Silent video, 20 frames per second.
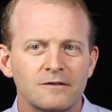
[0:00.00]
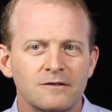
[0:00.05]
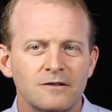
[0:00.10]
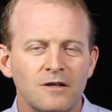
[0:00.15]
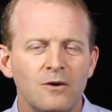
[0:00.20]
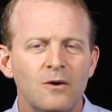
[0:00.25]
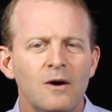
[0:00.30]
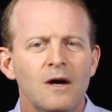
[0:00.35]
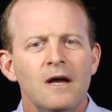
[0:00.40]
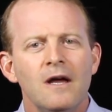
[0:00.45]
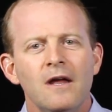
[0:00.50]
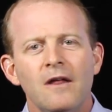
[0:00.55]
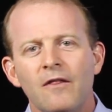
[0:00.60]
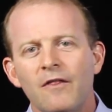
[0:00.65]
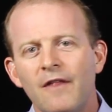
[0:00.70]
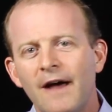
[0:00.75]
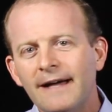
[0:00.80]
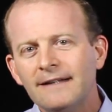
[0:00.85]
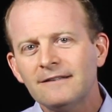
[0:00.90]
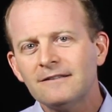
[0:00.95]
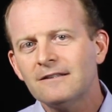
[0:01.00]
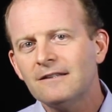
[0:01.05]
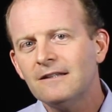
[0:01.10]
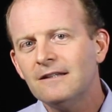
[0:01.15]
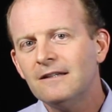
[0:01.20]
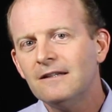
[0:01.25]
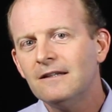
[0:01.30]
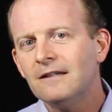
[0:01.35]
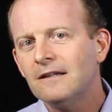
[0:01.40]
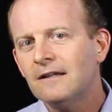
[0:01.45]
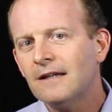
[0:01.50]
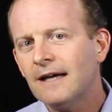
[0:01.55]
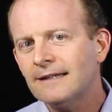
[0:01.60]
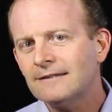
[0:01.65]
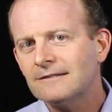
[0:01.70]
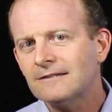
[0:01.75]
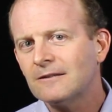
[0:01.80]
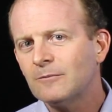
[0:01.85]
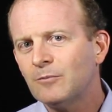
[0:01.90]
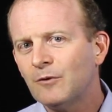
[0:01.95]
So that's the
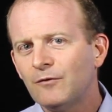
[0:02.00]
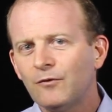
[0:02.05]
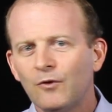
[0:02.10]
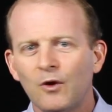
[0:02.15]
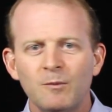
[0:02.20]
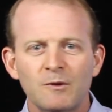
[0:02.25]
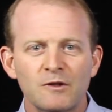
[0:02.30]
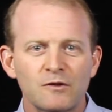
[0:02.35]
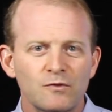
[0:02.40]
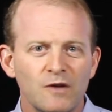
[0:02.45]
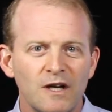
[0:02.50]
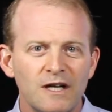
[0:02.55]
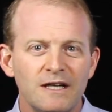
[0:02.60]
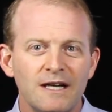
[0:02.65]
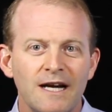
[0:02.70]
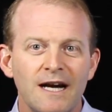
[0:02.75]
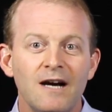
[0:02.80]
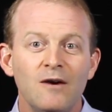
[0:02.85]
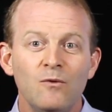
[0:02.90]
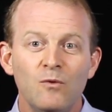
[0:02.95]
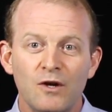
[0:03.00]
performance right now.